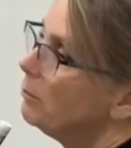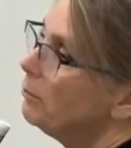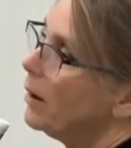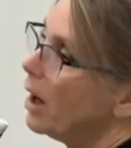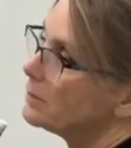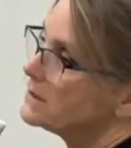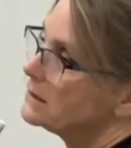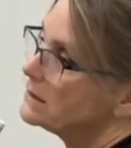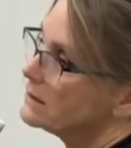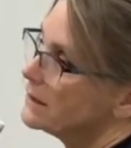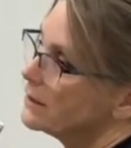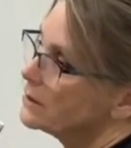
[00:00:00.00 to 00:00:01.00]
popped
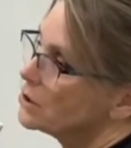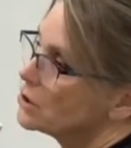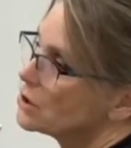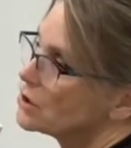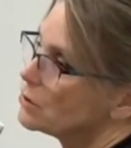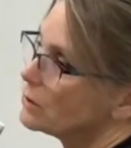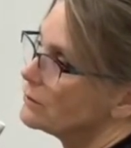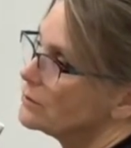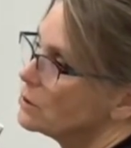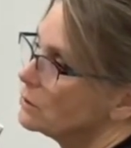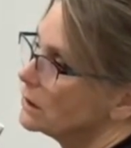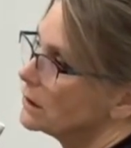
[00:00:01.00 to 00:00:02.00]
into there to just sort of
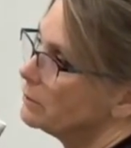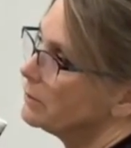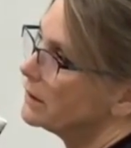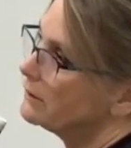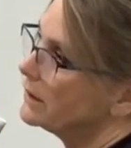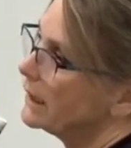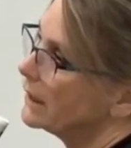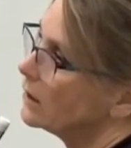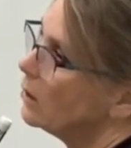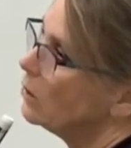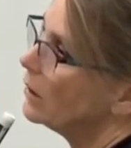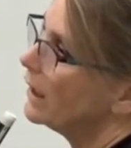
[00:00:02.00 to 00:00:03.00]
do a little bit of an
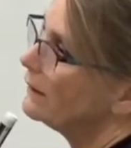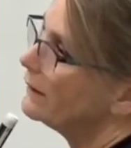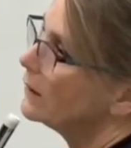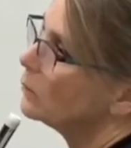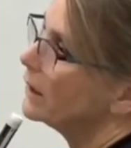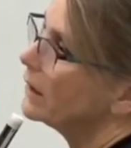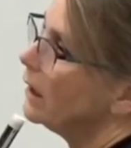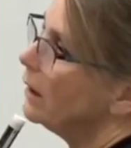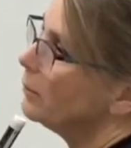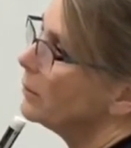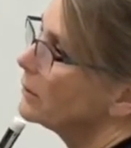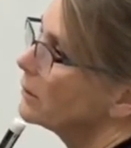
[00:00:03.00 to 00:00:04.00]
echo, and then went
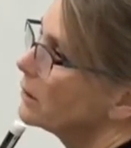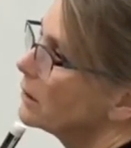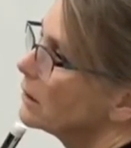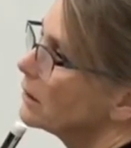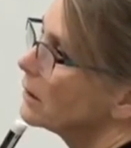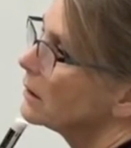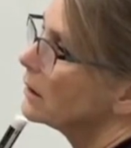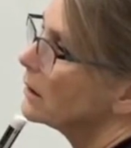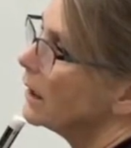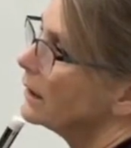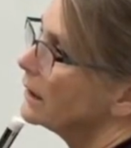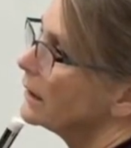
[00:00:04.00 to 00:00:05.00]
up,
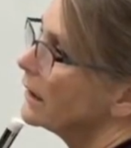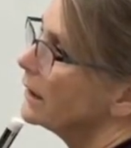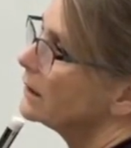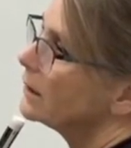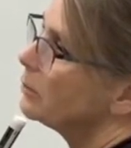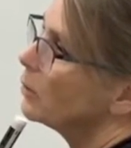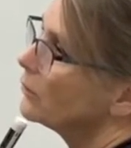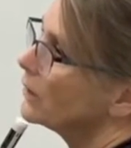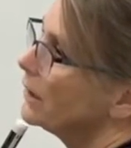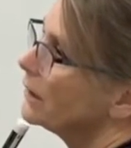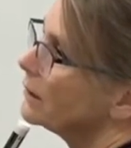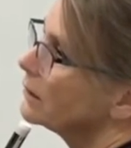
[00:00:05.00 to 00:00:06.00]
and then I end up over
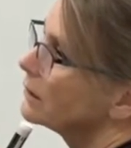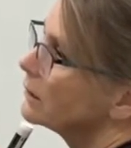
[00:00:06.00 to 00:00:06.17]
here.